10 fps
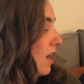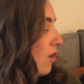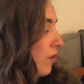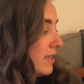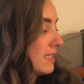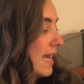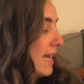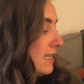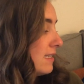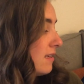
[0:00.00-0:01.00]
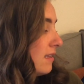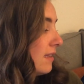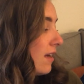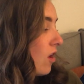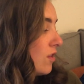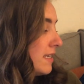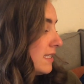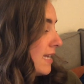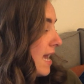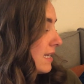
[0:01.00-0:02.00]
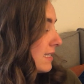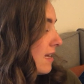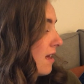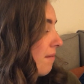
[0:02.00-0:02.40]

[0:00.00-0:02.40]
are on its head. Like all insects,